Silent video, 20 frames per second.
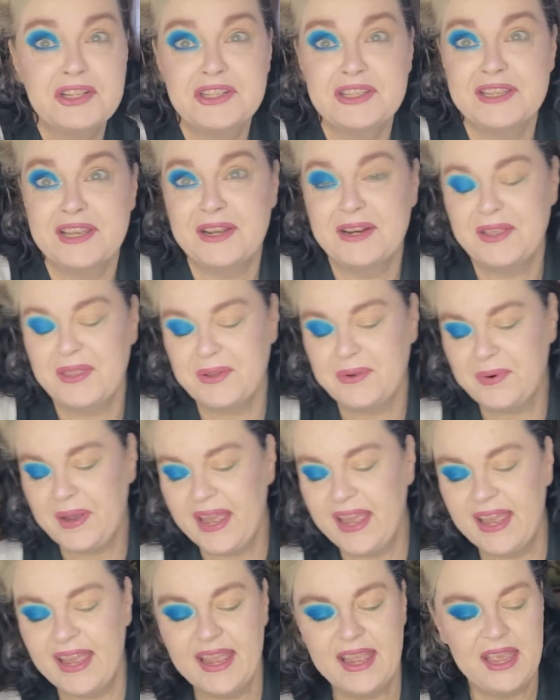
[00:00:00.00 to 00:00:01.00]
out of the way.
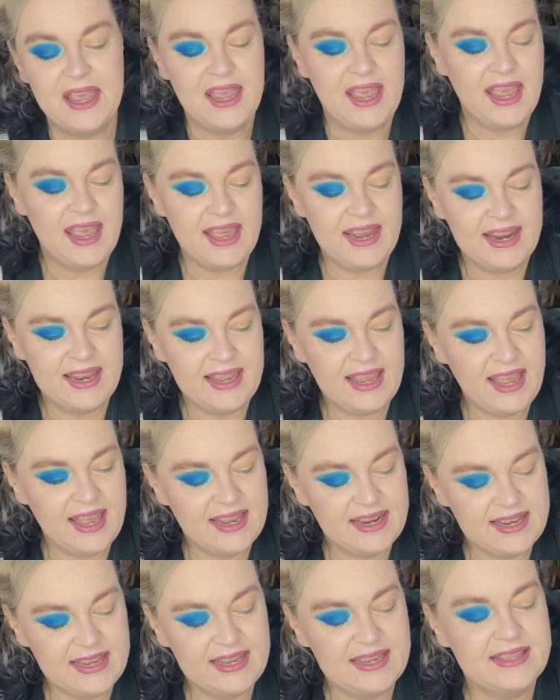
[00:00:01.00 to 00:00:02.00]
It again
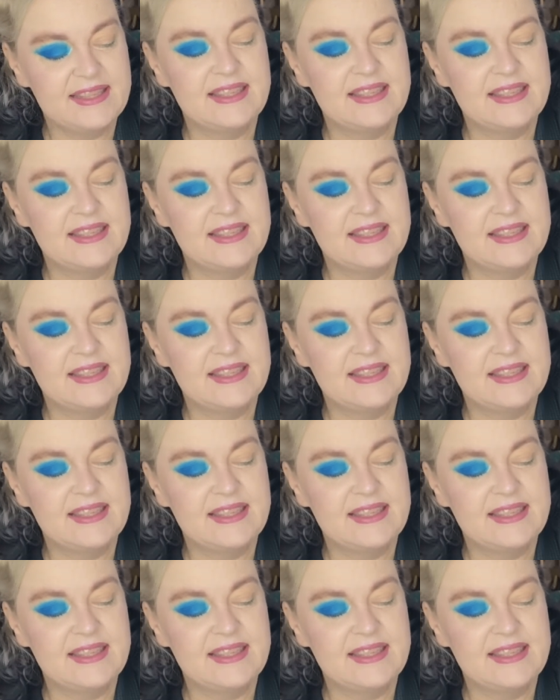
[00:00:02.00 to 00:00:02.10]
is the